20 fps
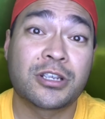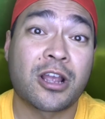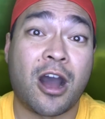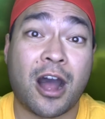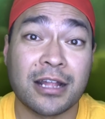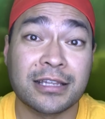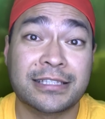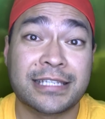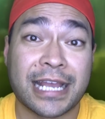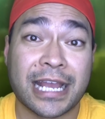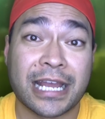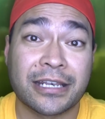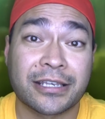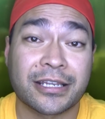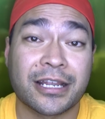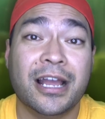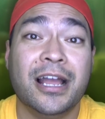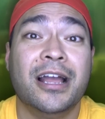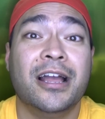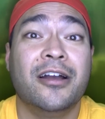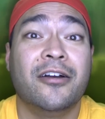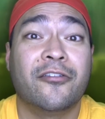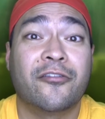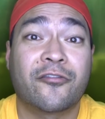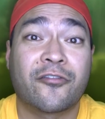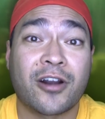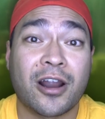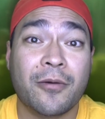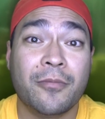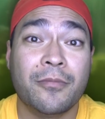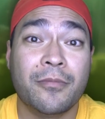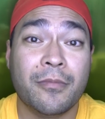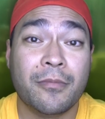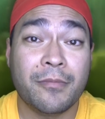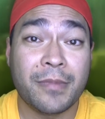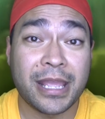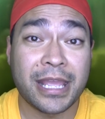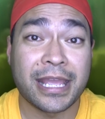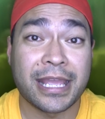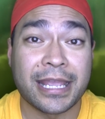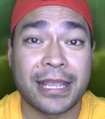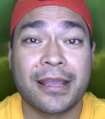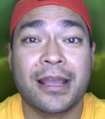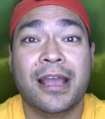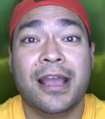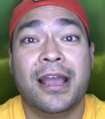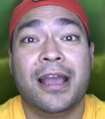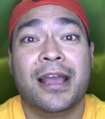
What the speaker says: content from me.